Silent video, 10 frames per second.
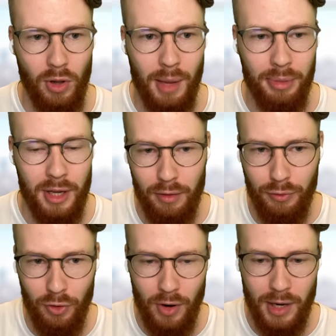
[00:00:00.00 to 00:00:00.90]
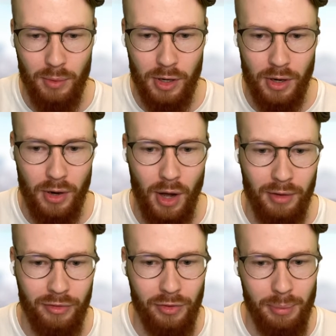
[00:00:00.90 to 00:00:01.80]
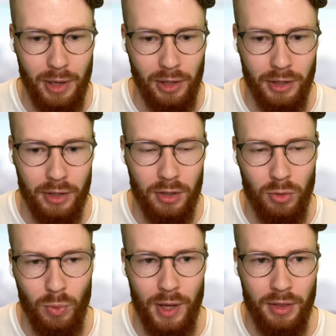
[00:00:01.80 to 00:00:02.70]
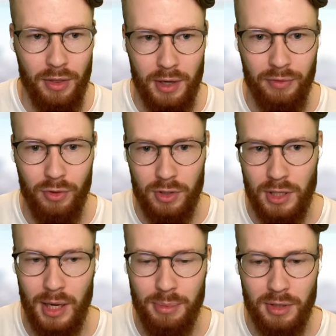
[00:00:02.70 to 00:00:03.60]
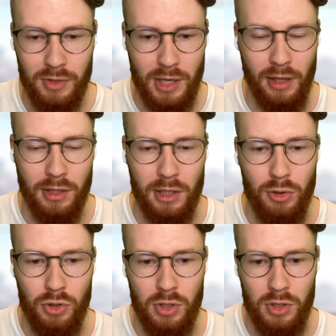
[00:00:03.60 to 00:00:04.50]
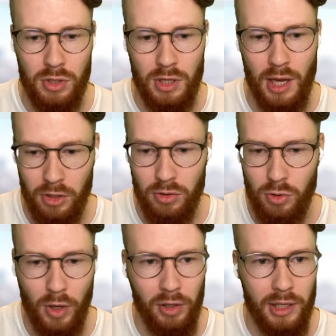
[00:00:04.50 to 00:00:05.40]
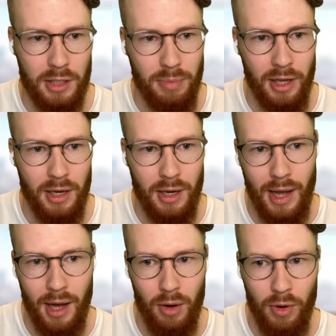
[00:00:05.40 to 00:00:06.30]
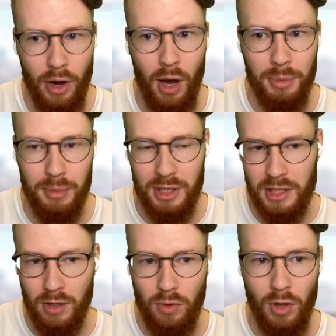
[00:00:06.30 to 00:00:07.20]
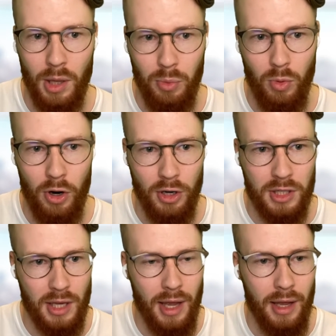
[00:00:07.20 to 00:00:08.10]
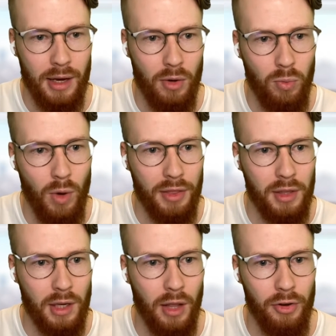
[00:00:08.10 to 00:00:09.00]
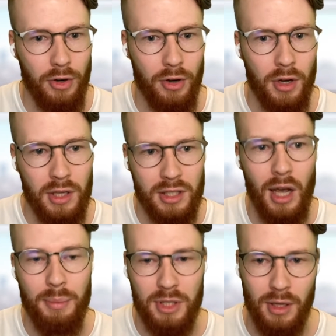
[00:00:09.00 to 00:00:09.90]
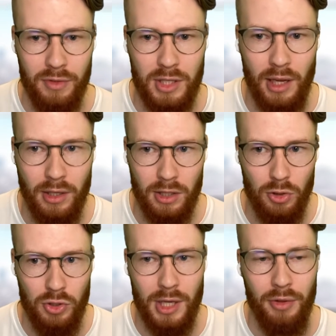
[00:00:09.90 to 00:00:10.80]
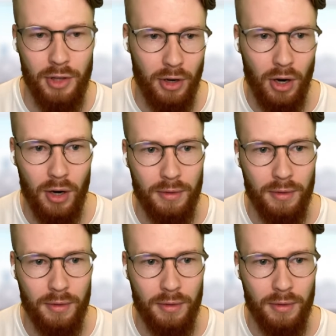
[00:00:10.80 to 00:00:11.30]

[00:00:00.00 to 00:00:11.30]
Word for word: rollup. Now, for anyone not familiar with the different types of scaling solutions, can you quickly explain how an optimistic rollup works and what the other types of scaling solutions out there